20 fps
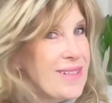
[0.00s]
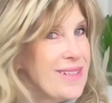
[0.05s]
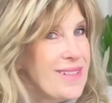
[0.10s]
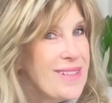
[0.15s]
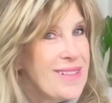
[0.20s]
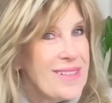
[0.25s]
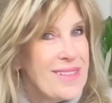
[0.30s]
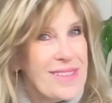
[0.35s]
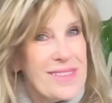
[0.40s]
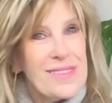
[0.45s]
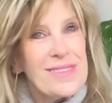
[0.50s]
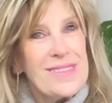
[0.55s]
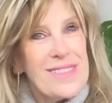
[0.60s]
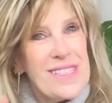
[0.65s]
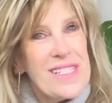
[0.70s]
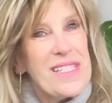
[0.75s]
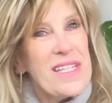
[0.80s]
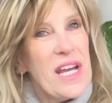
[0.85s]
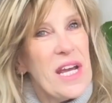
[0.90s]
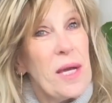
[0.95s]
you know,
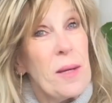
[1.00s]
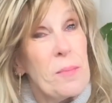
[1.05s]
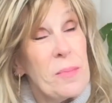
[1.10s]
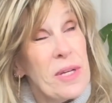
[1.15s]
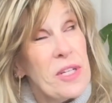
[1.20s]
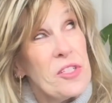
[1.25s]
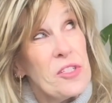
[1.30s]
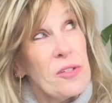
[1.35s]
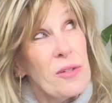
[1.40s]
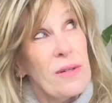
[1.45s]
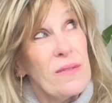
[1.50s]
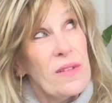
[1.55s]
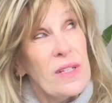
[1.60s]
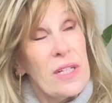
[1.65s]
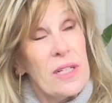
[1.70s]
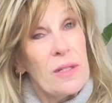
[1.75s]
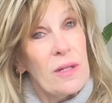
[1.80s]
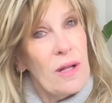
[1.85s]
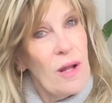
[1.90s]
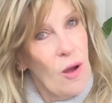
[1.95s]
to take a picture of
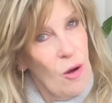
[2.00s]
little